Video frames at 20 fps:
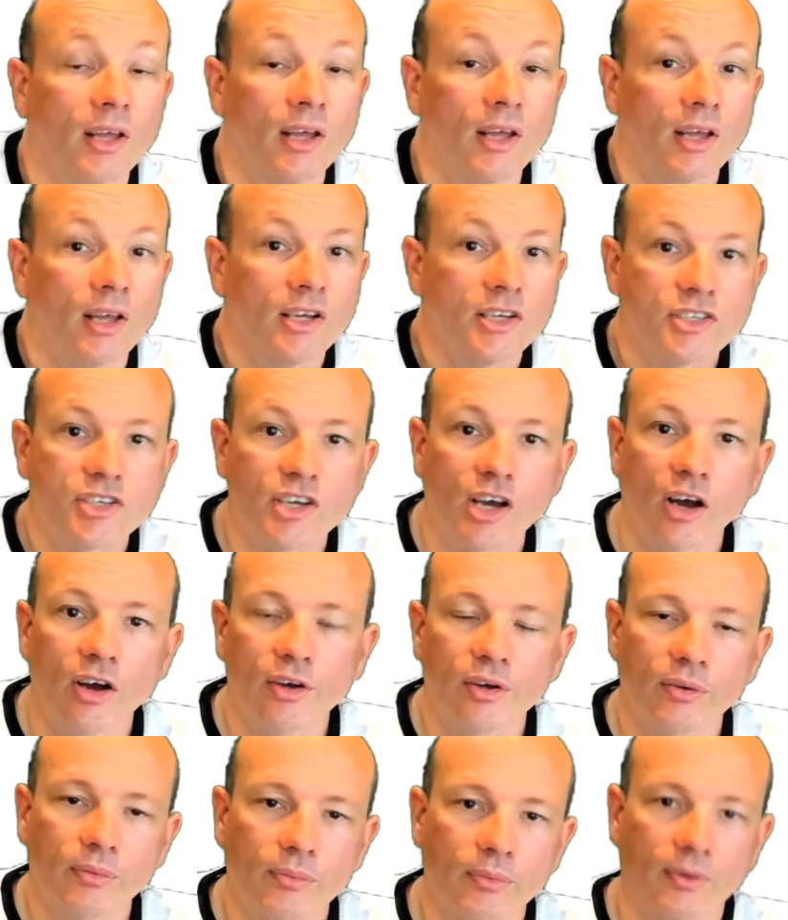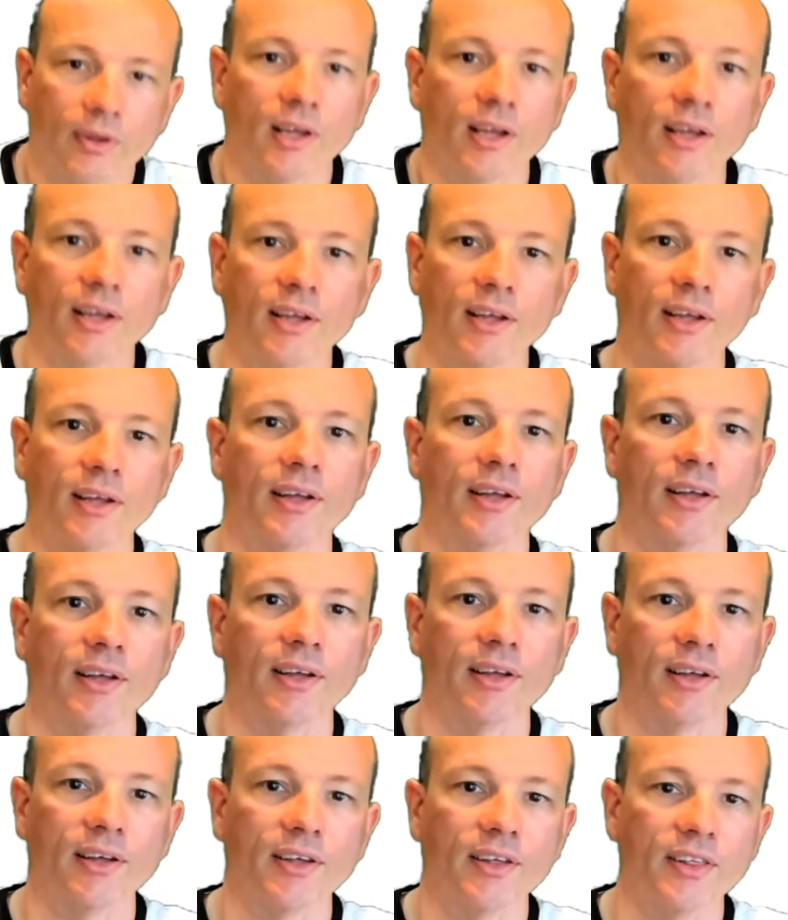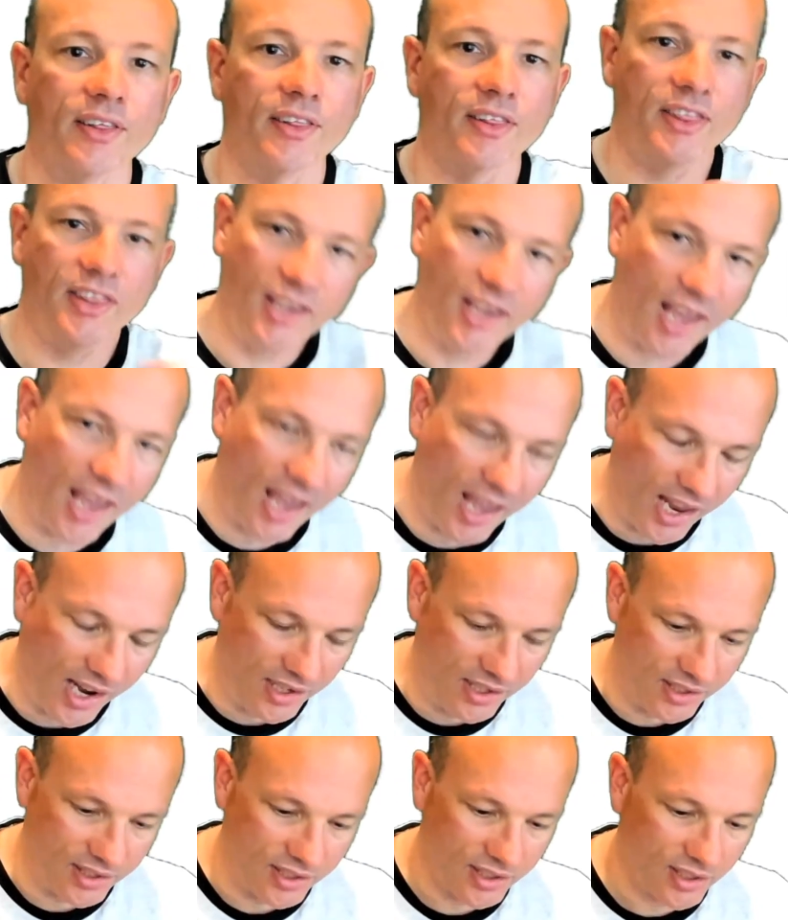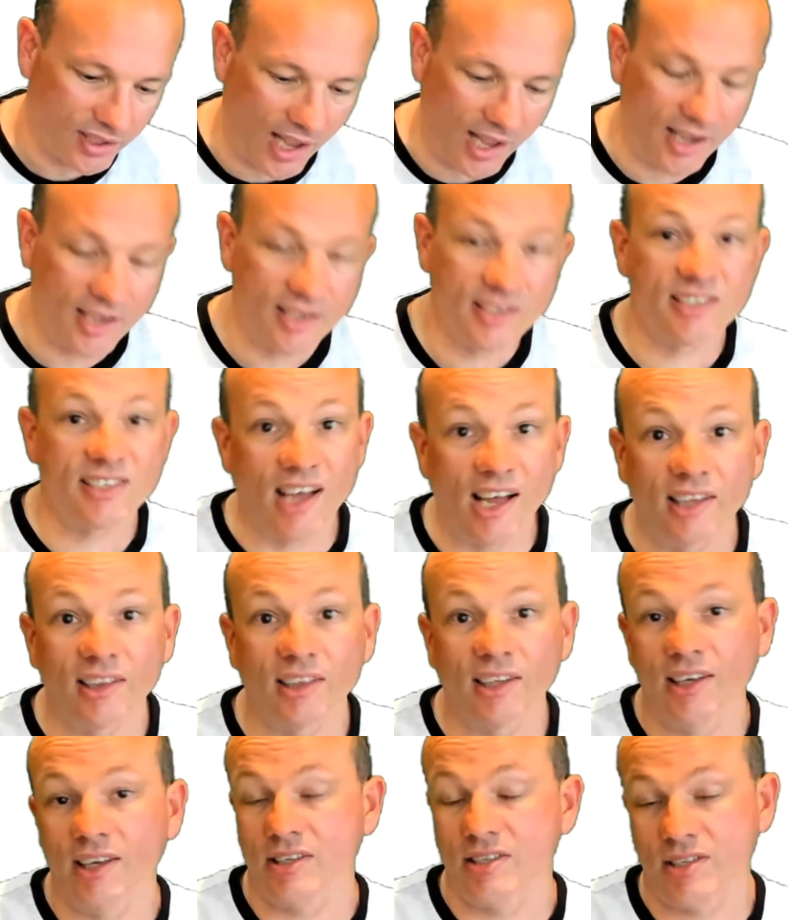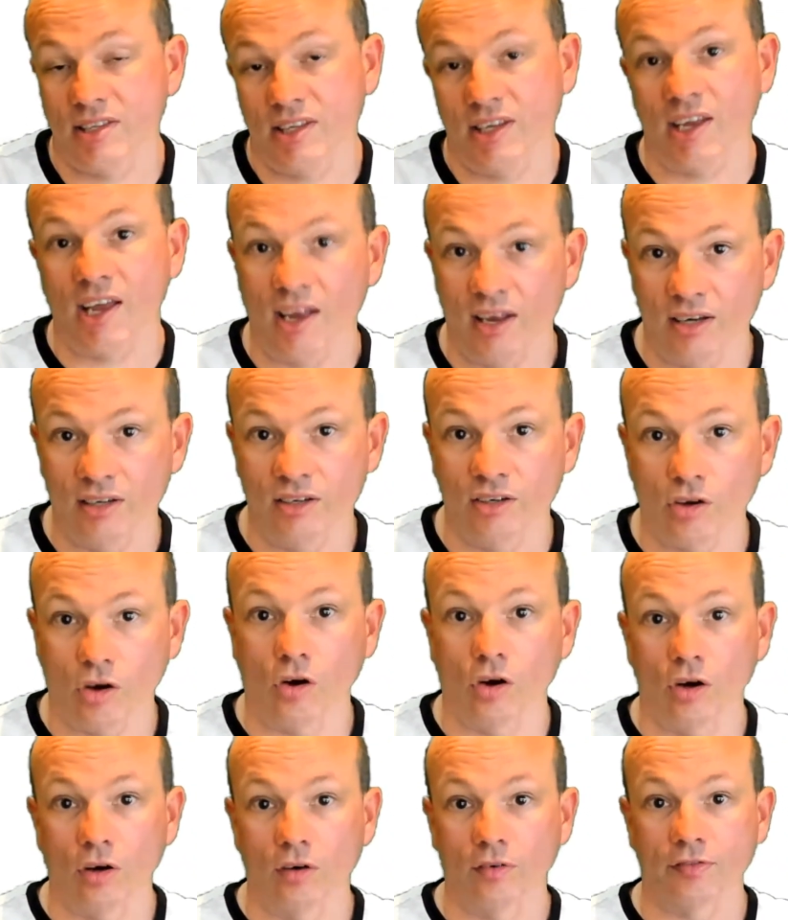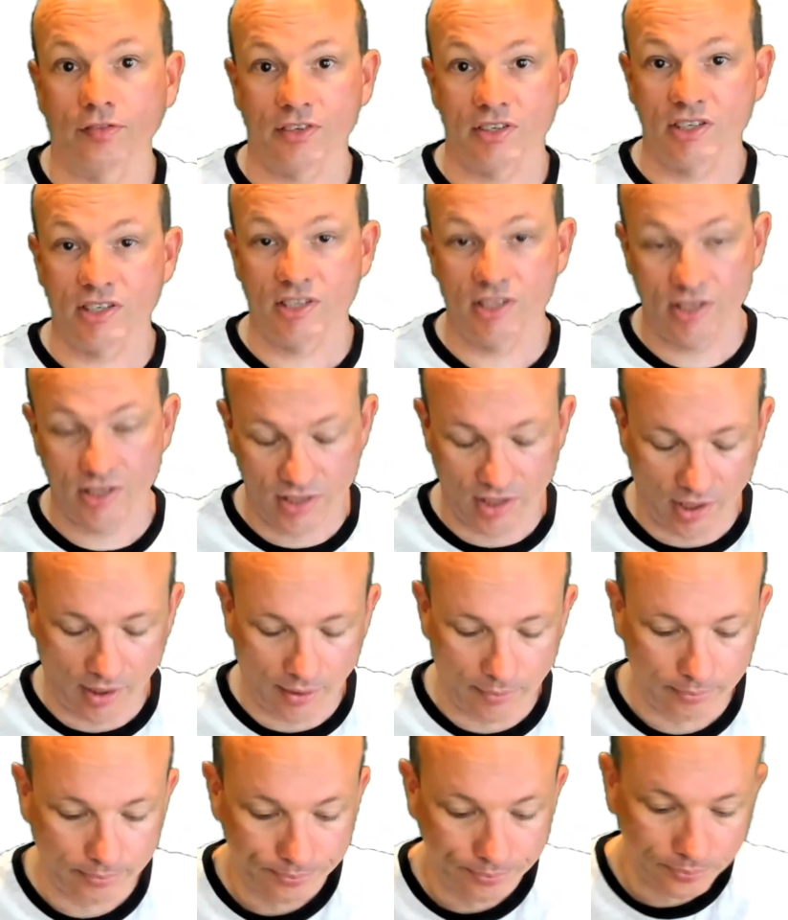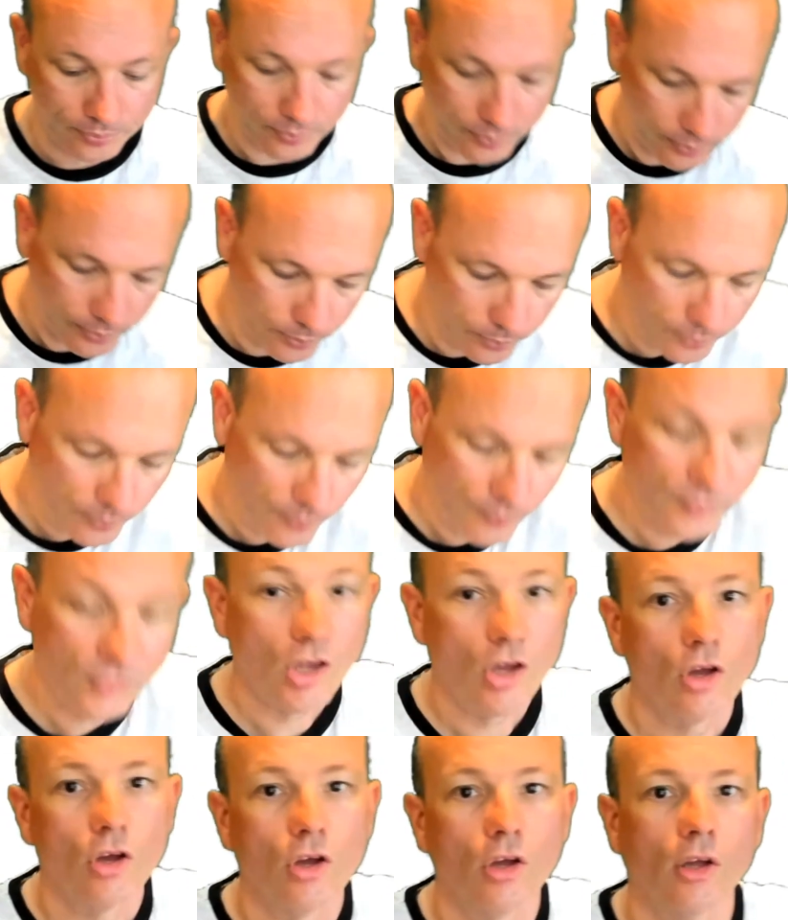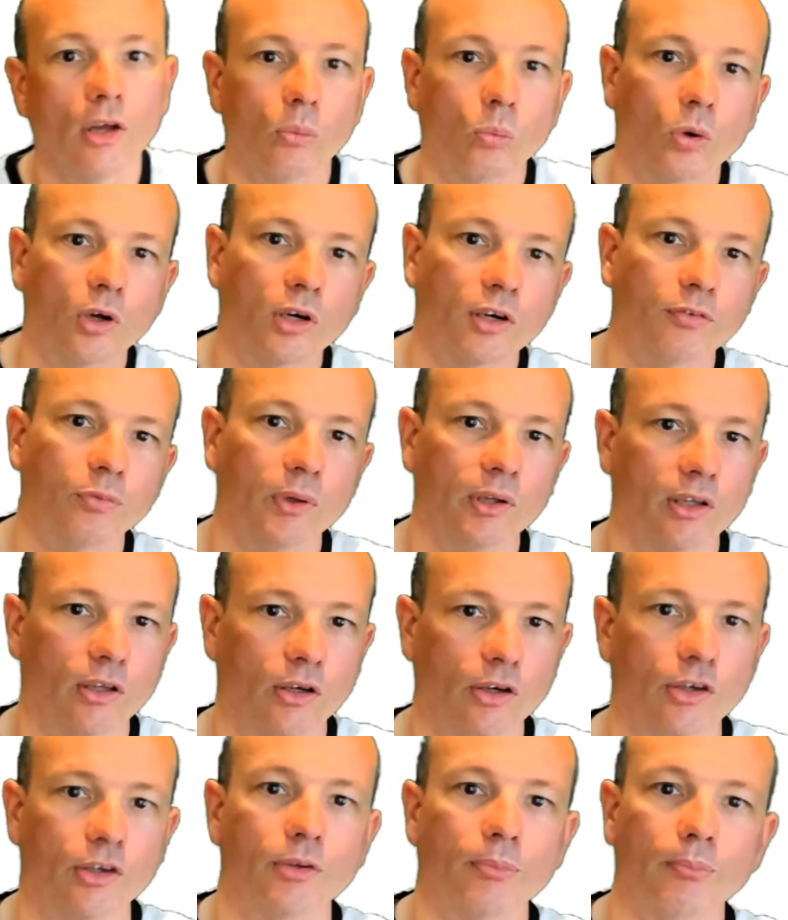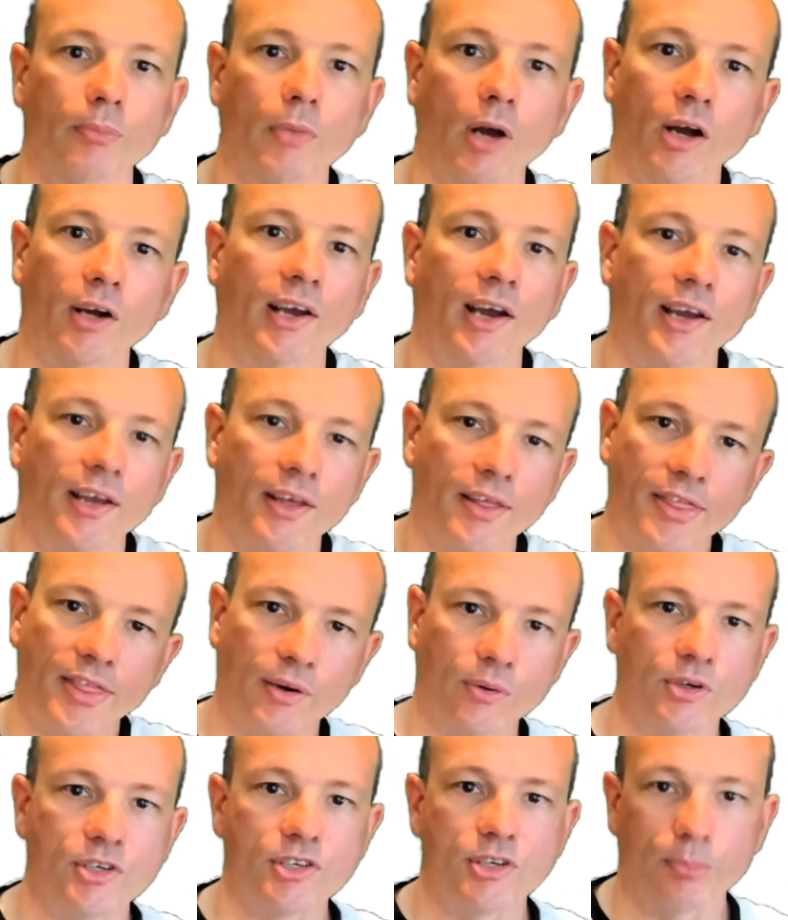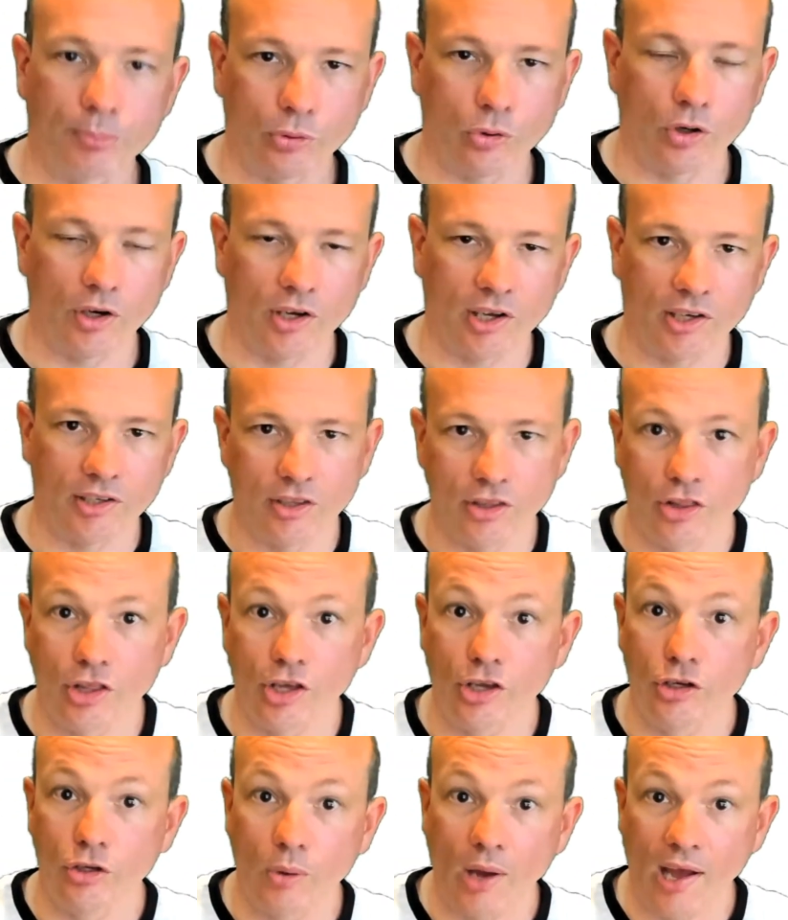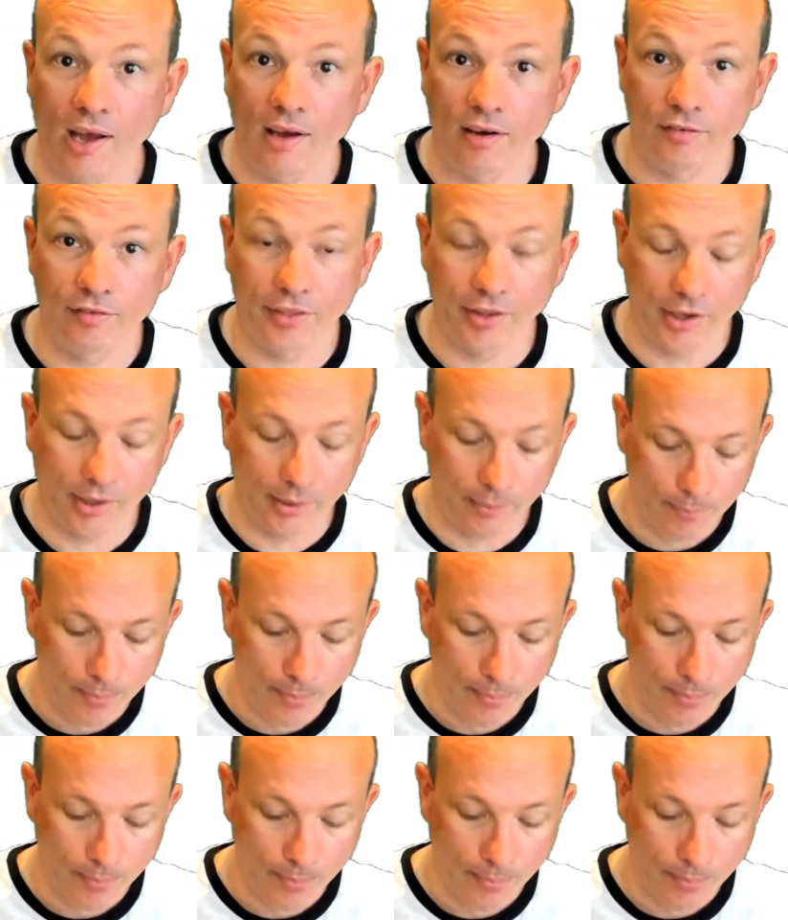So the end. Sadly, it's the end of Sizzler. What have we learned? Okay, there is a product that you have there.